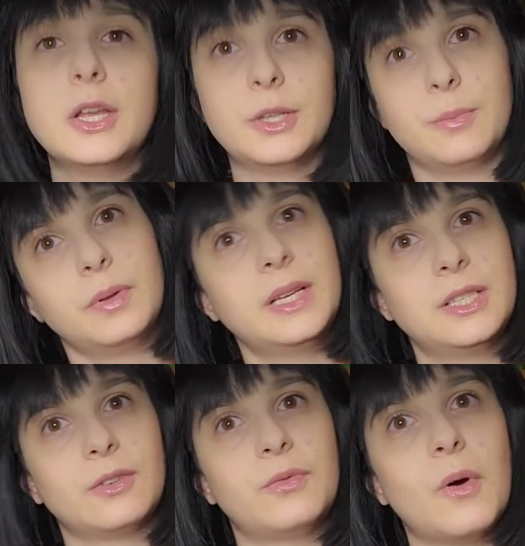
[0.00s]
So
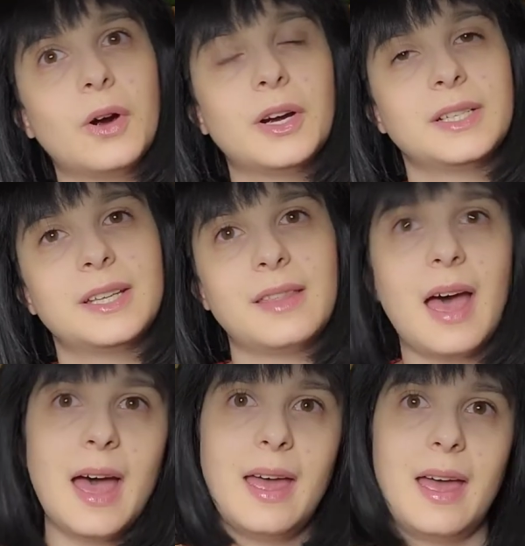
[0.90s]
please look forward to
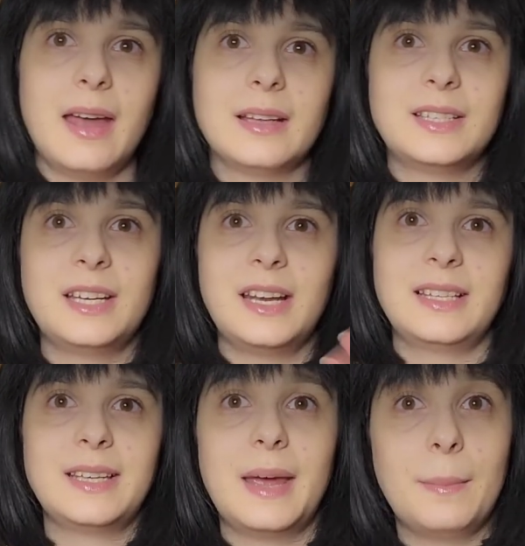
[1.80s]
that and I'll see you
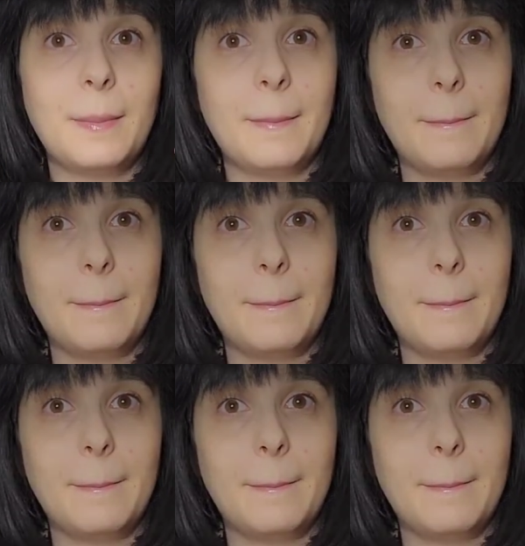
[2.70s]
next time.